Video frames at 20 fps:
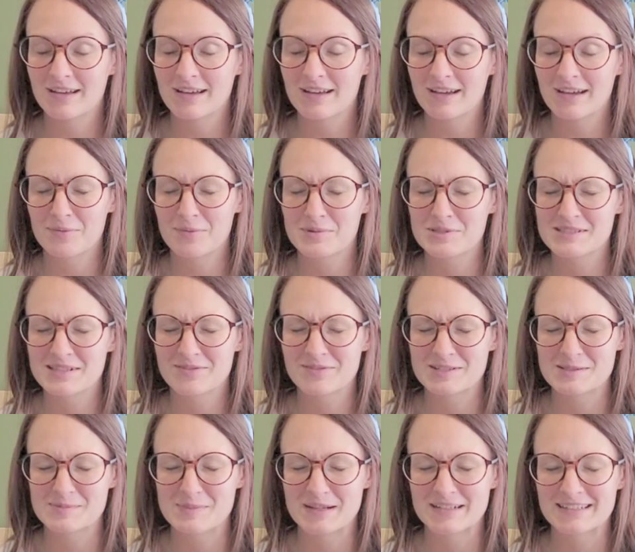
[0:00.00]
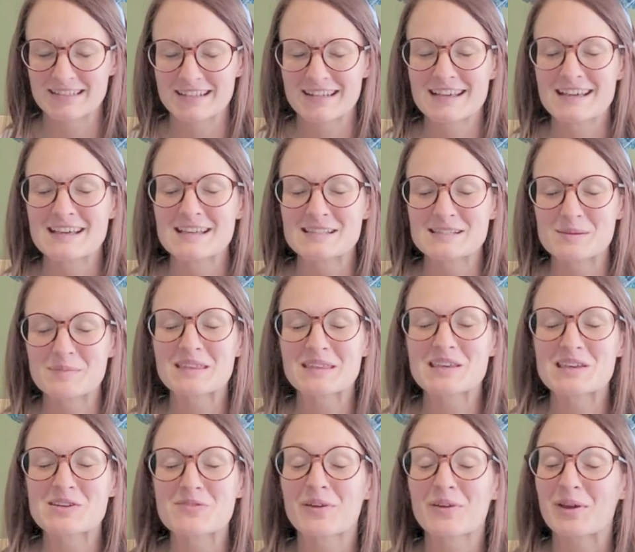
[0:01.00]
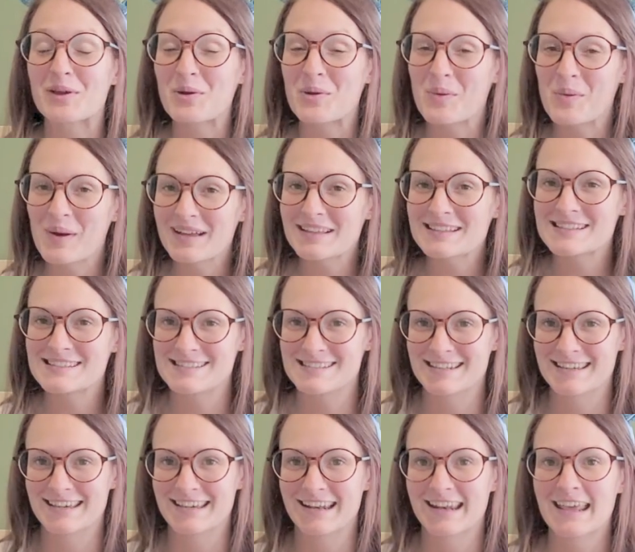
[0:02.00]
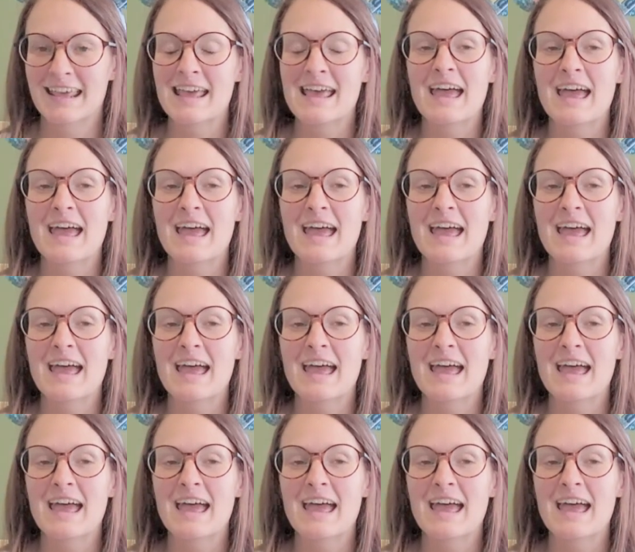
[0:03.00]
I almost said respected, something he requested.